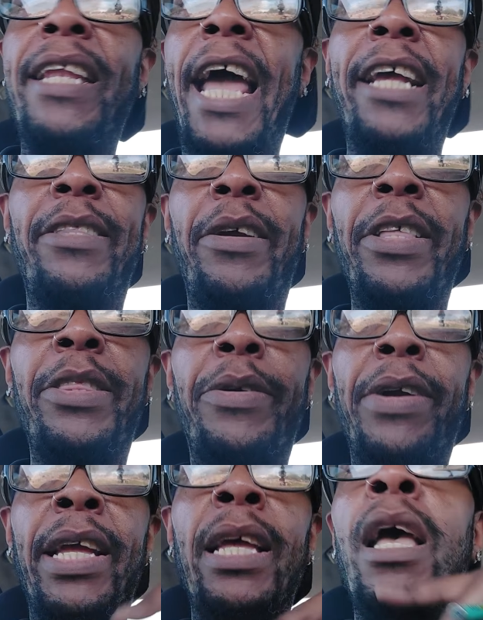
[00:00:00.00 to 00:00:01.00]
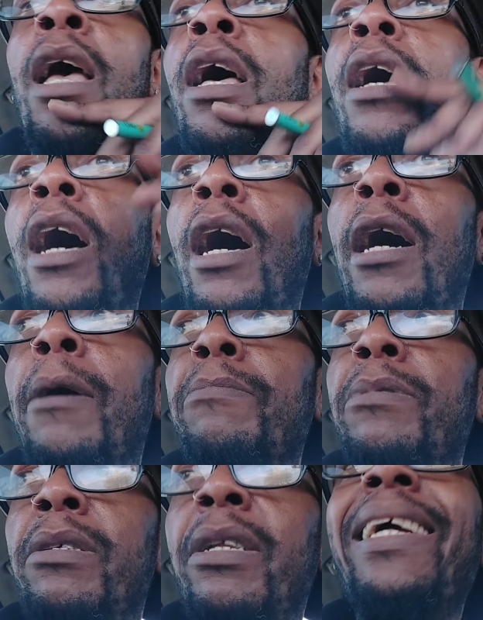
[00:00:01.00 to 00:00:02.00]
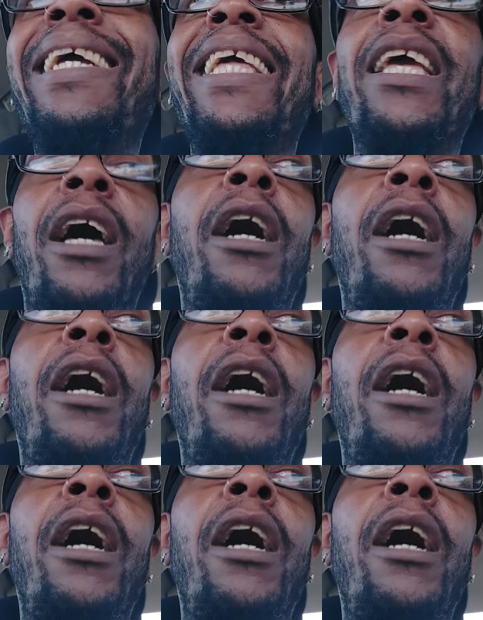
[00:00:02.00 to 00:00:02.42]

933, um, cleaning